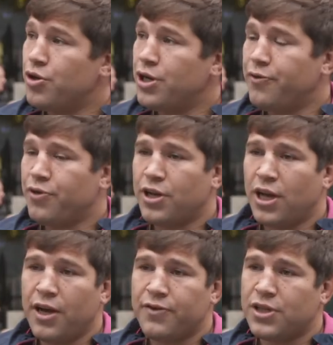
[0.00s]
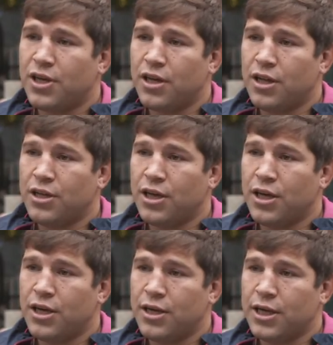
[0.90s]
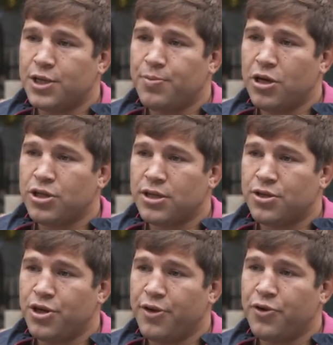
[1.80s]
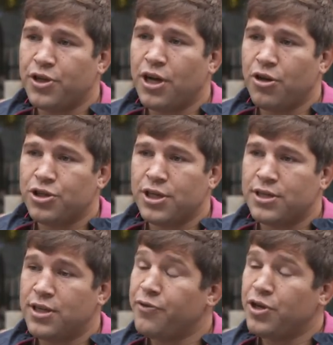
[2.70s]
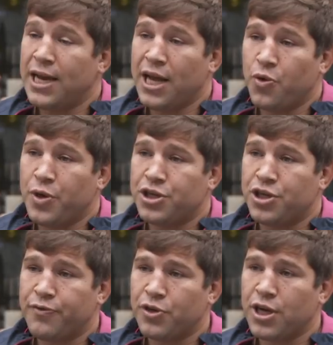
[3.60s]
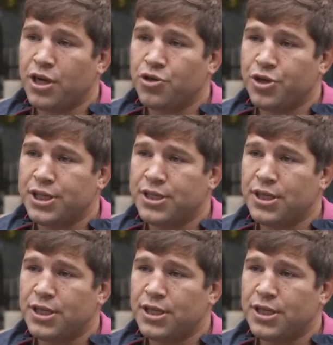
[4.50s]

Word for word: a different lifestyle, uh, expose us to different cultures, different language, different countries.